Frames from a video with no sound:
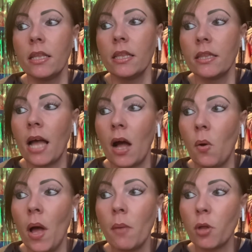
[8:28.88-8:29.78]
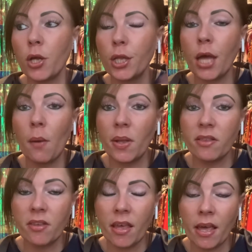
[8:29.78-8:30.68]
Now, I'm not going to go
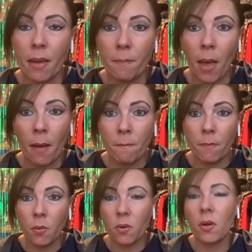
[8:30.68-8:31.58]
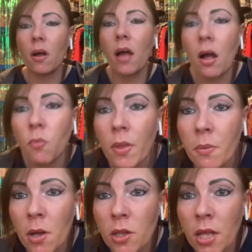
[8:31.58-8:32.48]
into, what are we
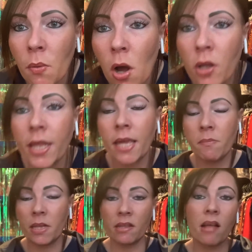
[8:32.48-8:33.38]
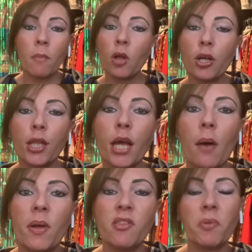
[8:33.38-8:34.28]
on now? On 8 minutes. I'm not going to go
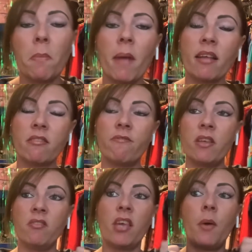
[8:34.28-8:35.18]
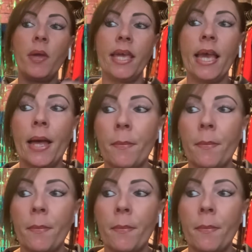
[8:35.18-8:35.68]
into a massive video here.